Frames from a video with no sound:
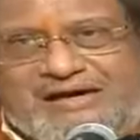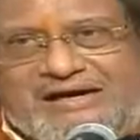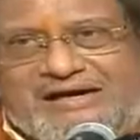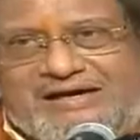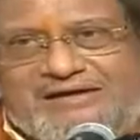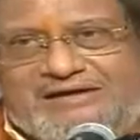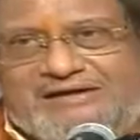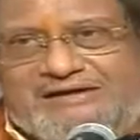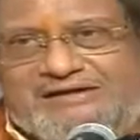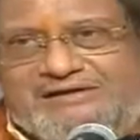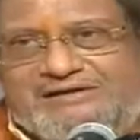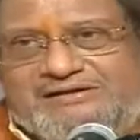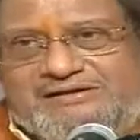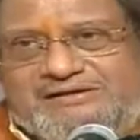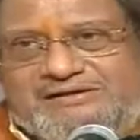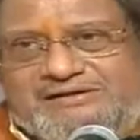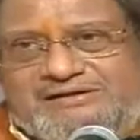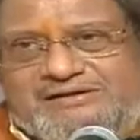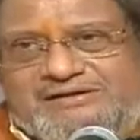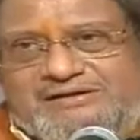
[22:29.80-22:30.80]
I
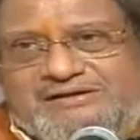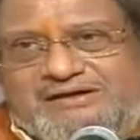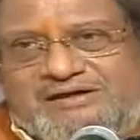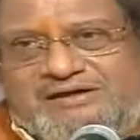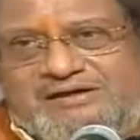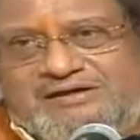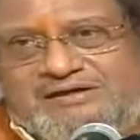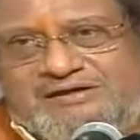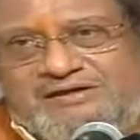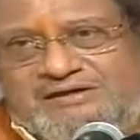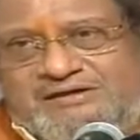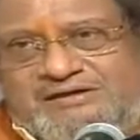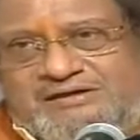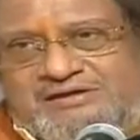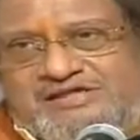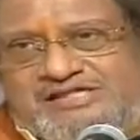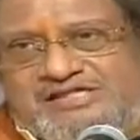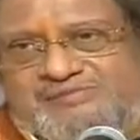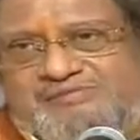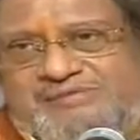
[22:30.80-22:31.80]
uh,
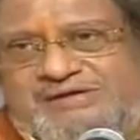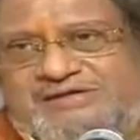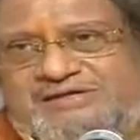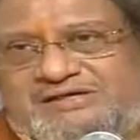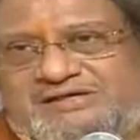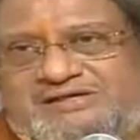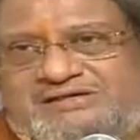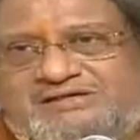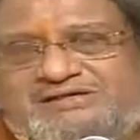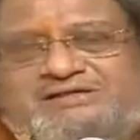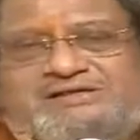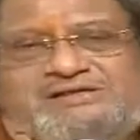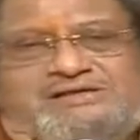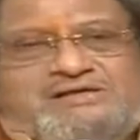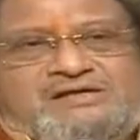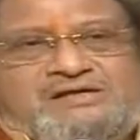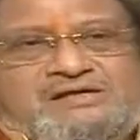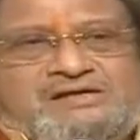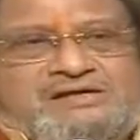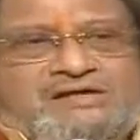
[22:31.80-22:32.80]
respect
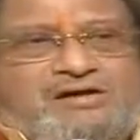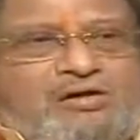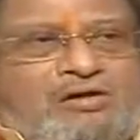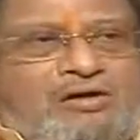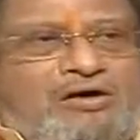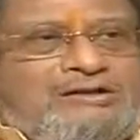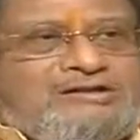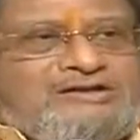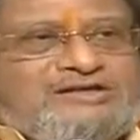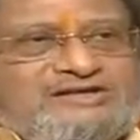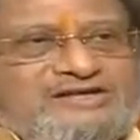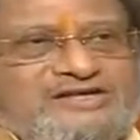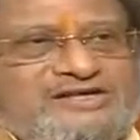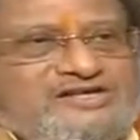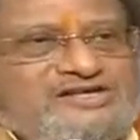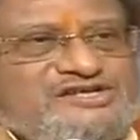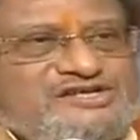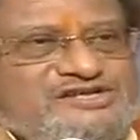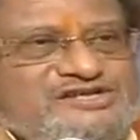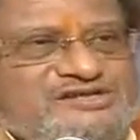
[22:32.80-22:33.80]
uh, all the
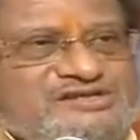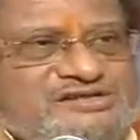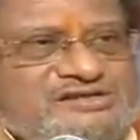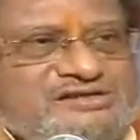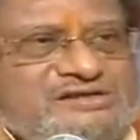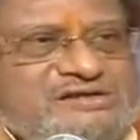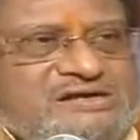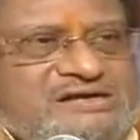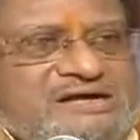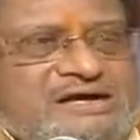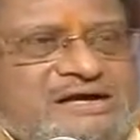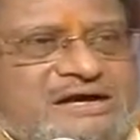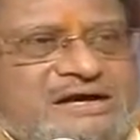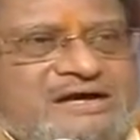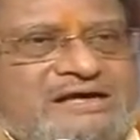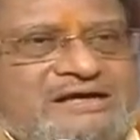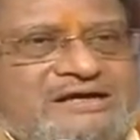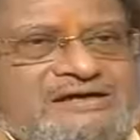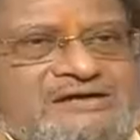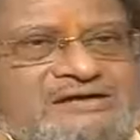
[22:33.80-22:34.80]
traditions
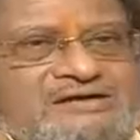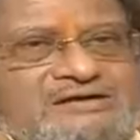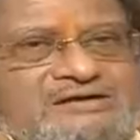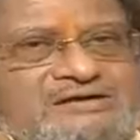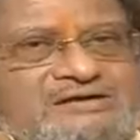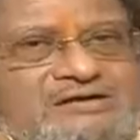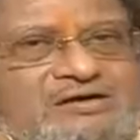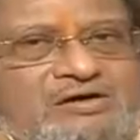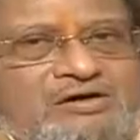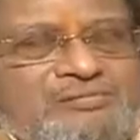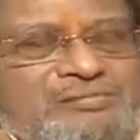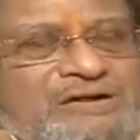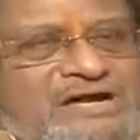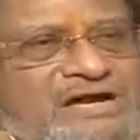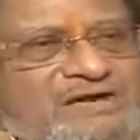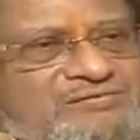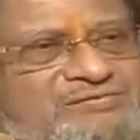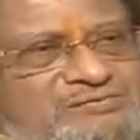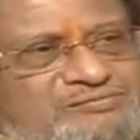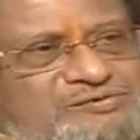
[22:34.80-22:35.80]
and uh, on
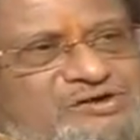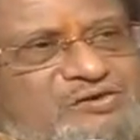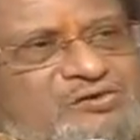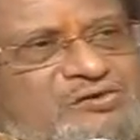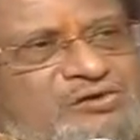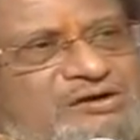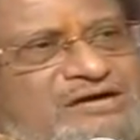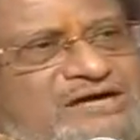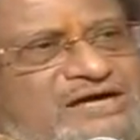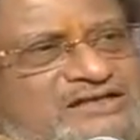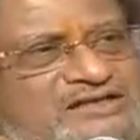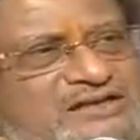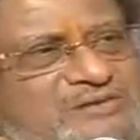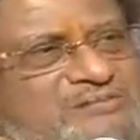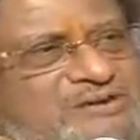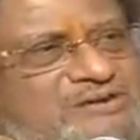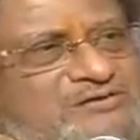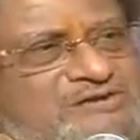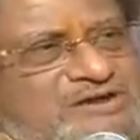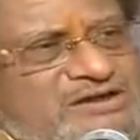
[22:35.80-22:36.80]
behalf of the whole Gayatri
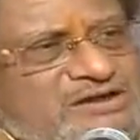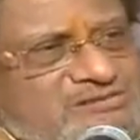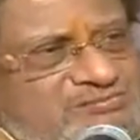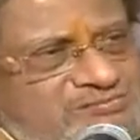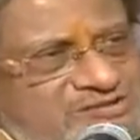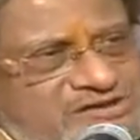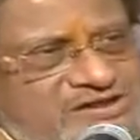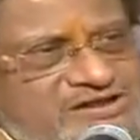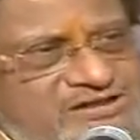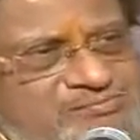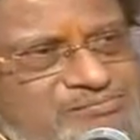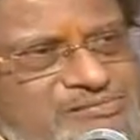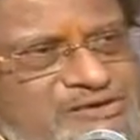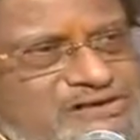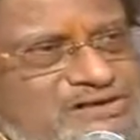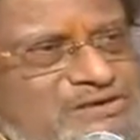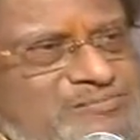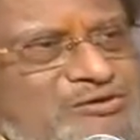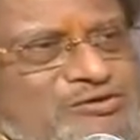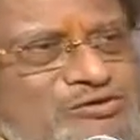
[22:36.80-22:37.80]
Parivar, which
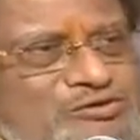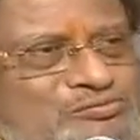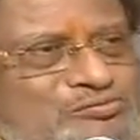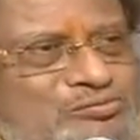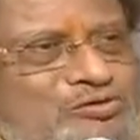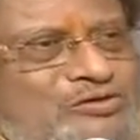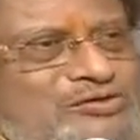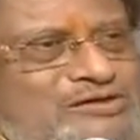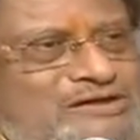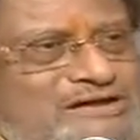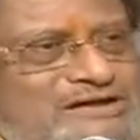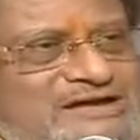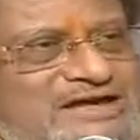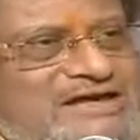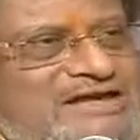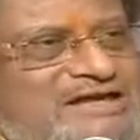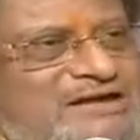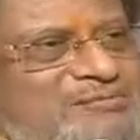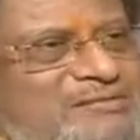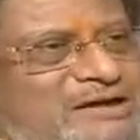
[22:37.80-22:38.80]
numbers about more than
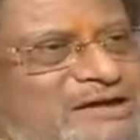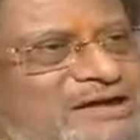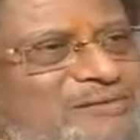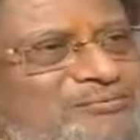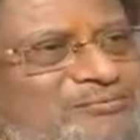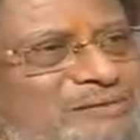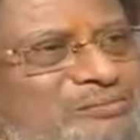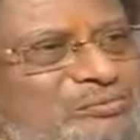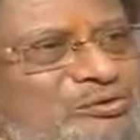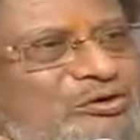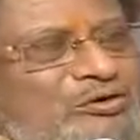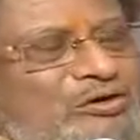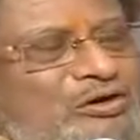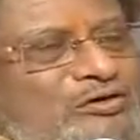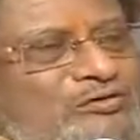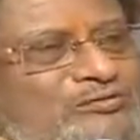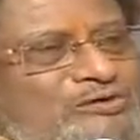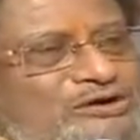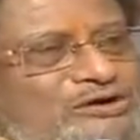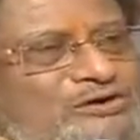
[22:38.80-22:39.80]
90 million people
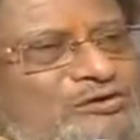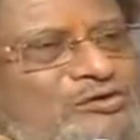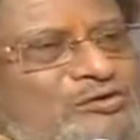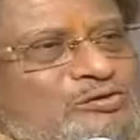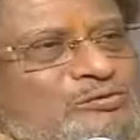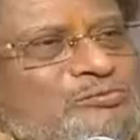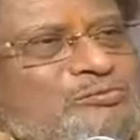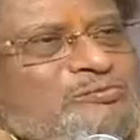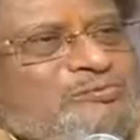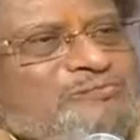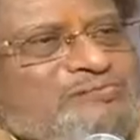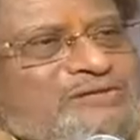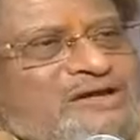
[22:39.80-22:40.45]
all over the globe,